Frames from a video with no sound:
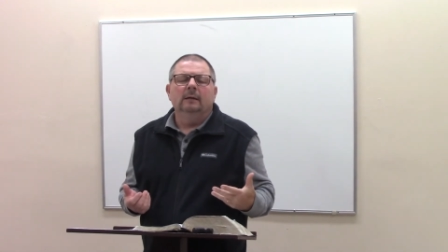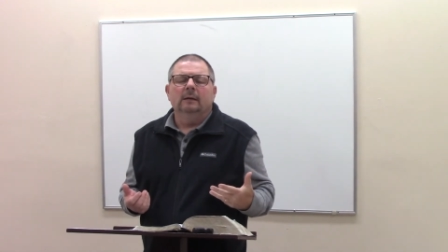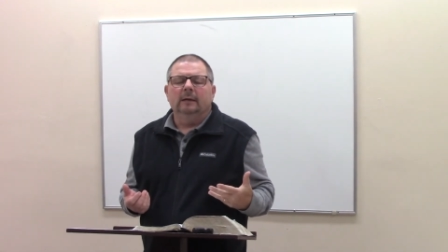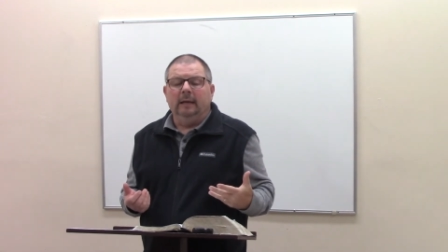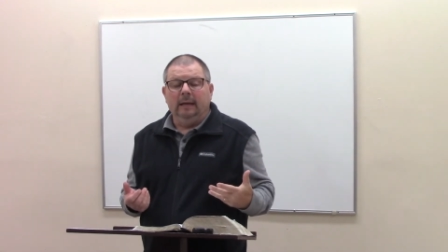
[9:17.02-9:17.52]

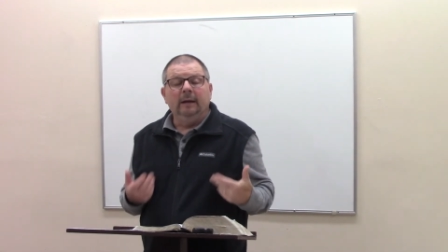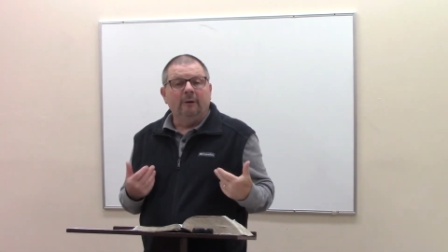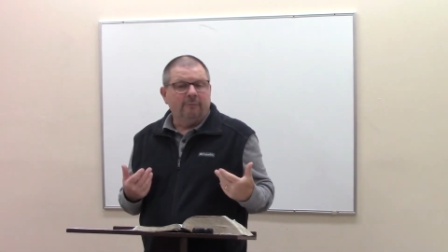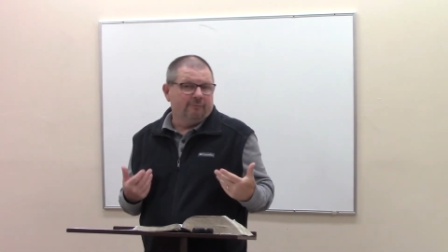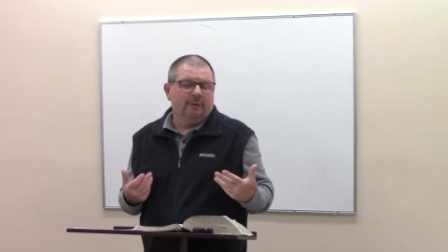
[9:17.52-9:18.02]
and uh,
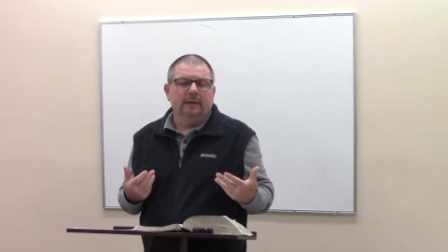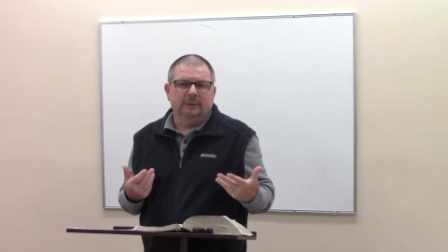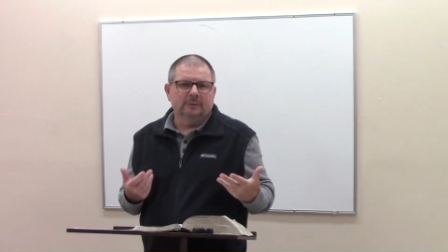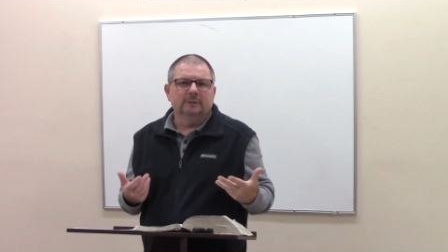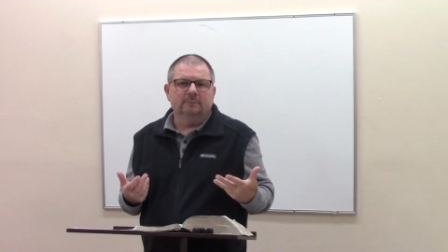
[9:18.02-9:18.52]
our
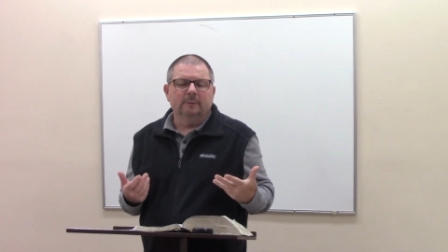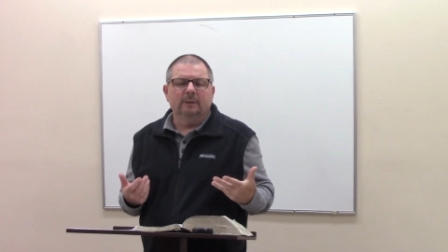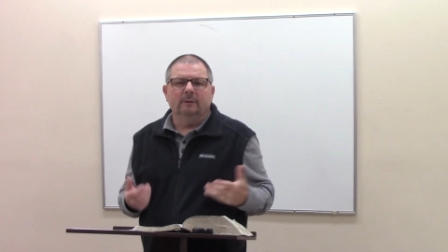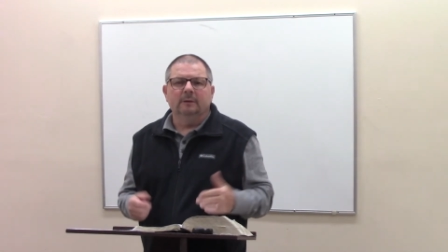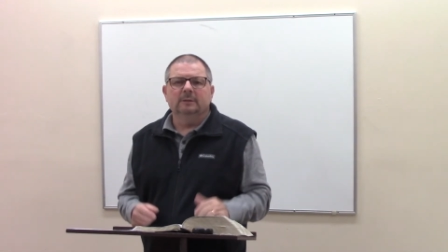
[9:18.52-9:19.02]
flesh, let's be
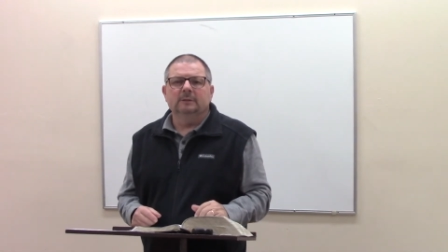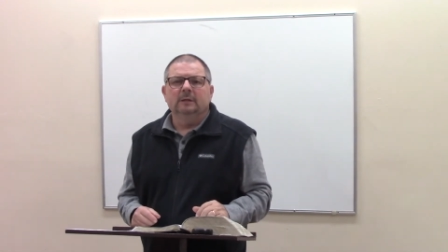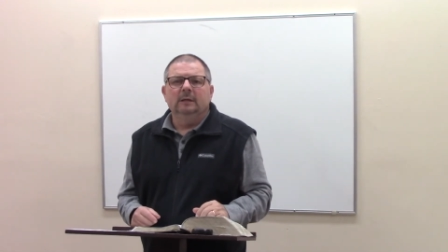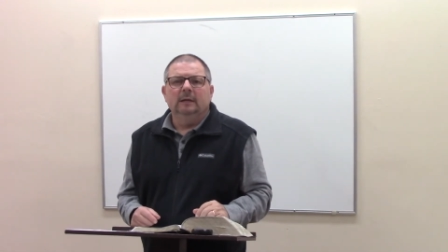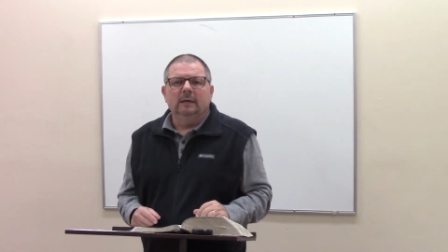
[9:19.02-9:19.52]
honest,
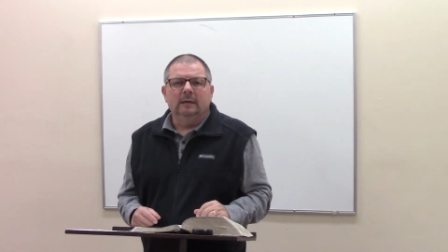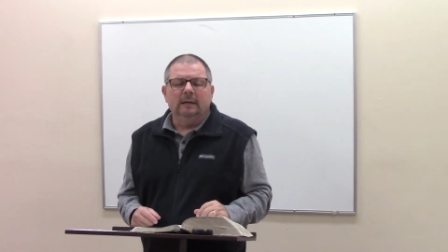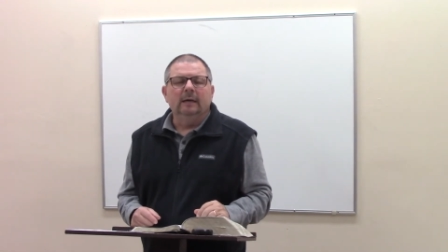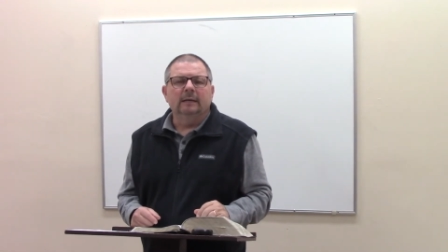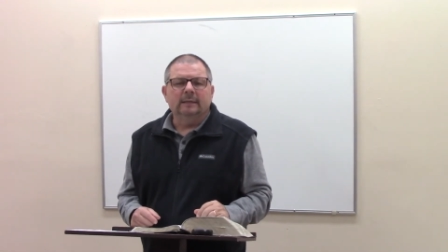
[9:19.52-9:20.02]
uh,
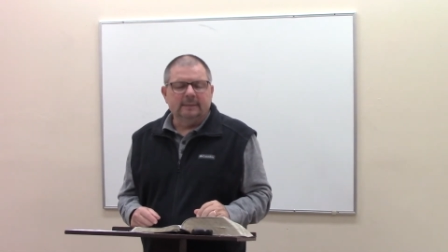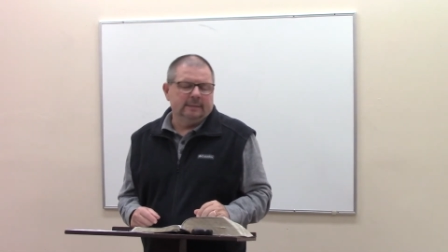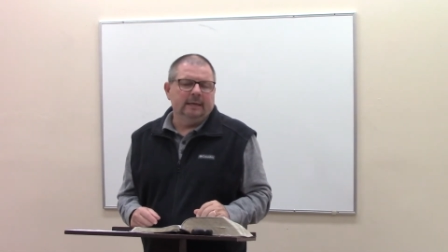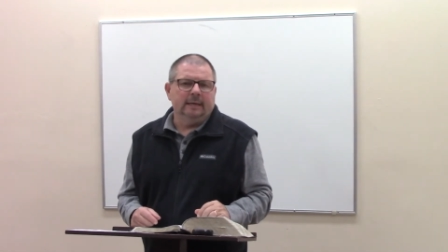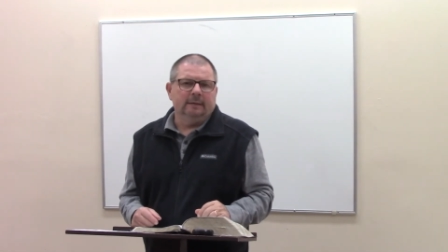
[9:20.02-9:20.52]

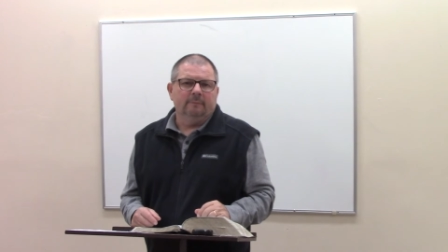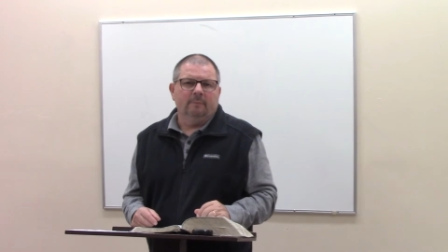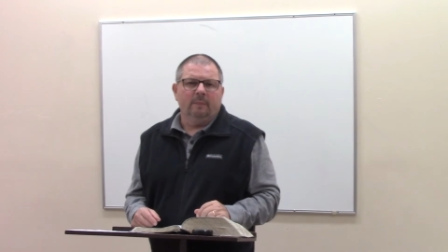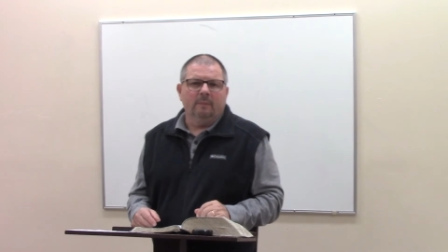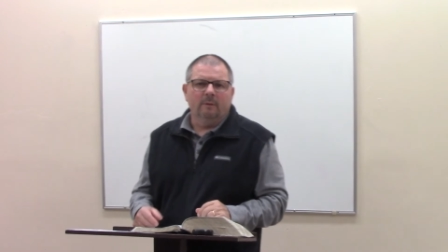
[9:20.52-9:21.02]
uncontent.
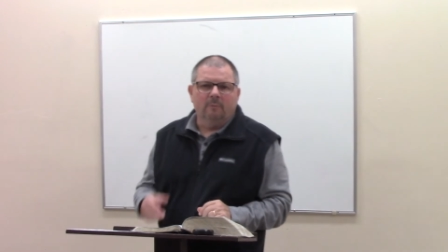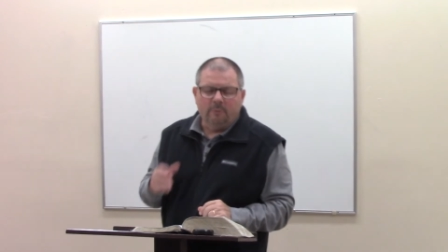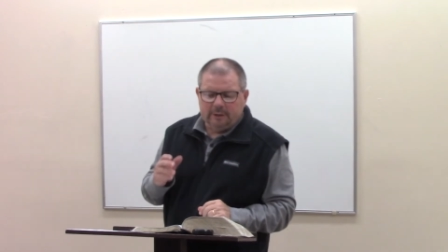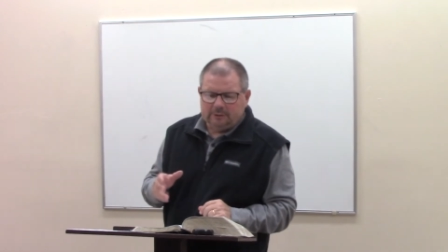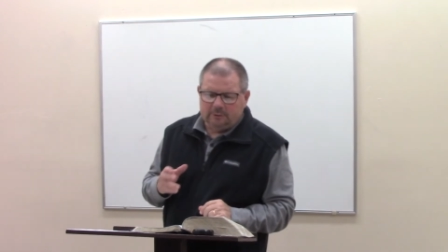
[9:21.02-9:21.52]
The
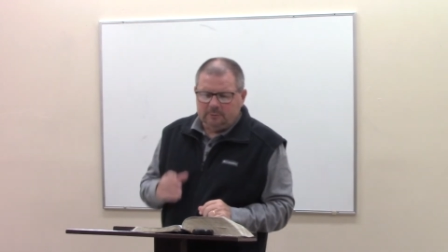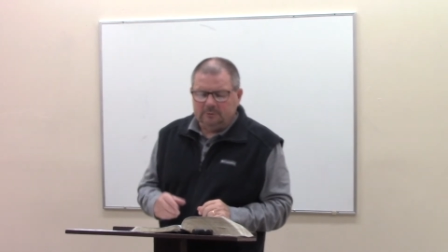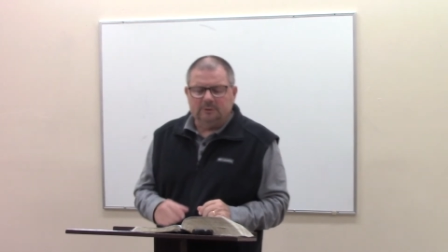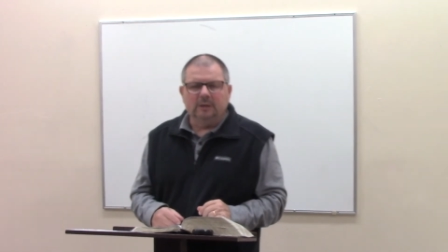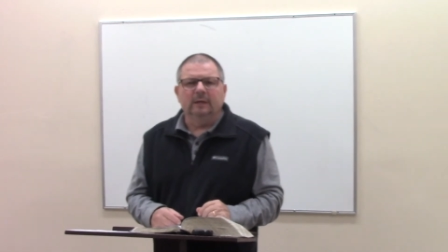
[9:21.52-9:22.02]
original
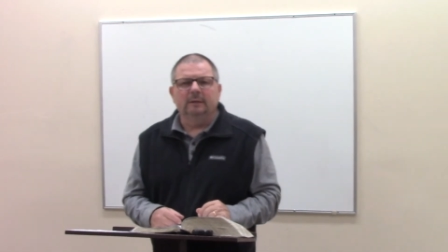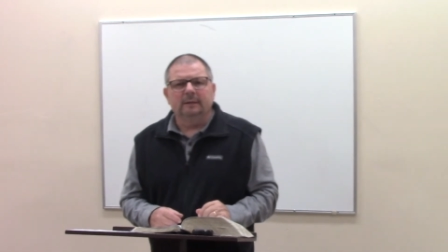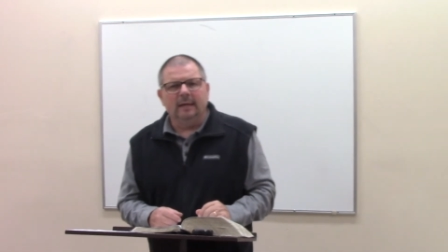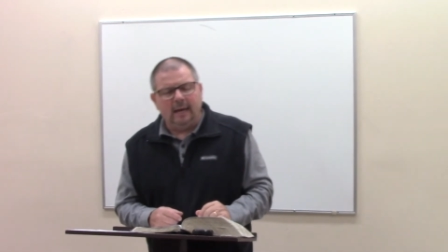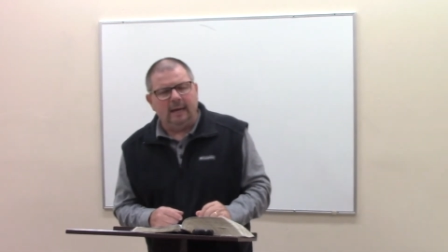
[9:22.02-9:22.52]
sin
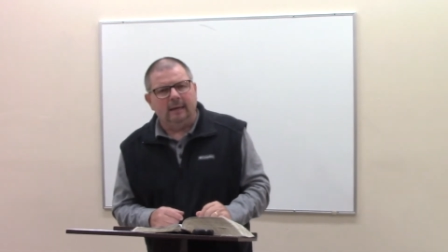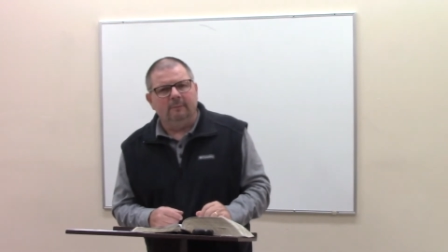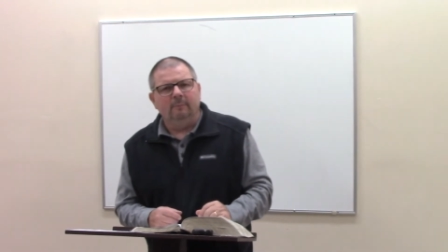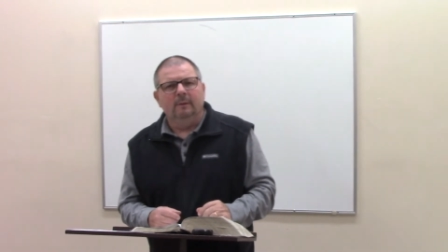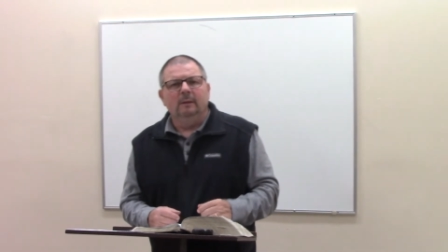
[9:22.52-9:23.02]

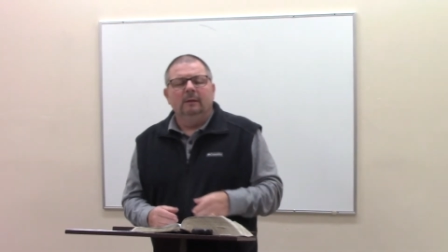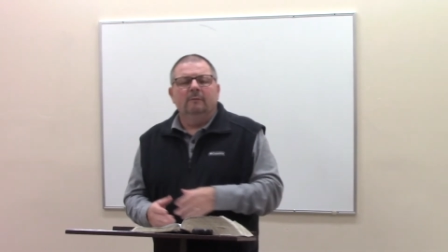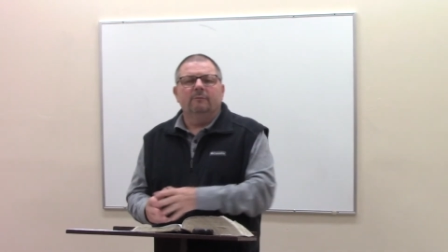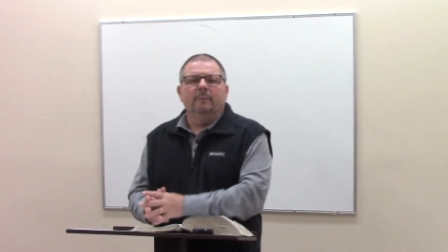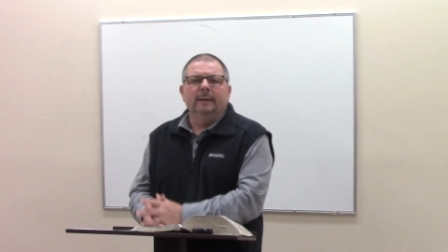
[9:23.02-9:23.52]
came
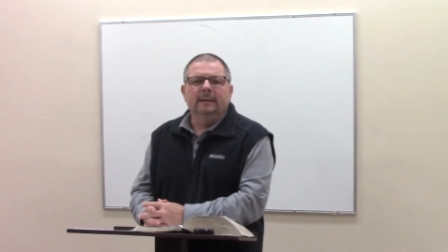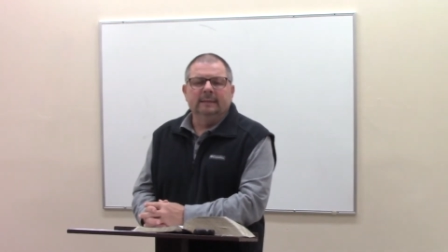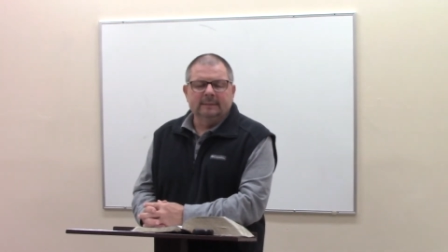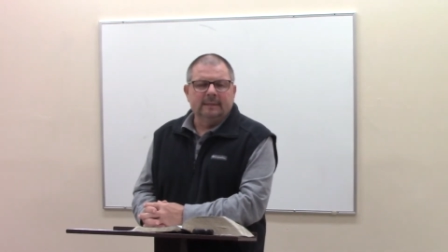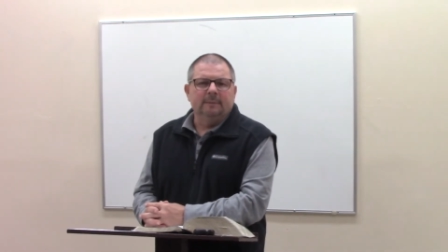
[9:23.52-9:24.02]
from
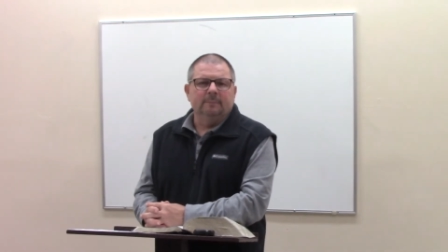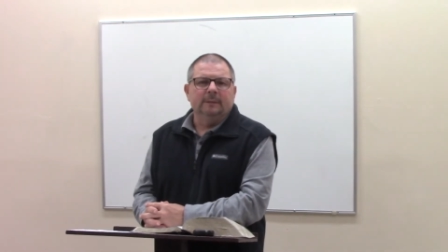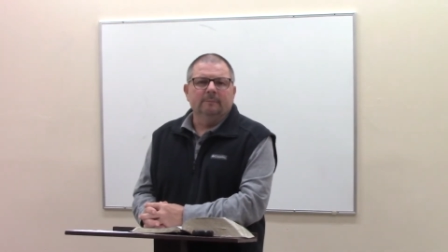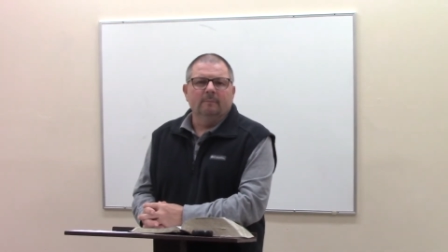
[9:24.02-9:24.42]
uncontentment.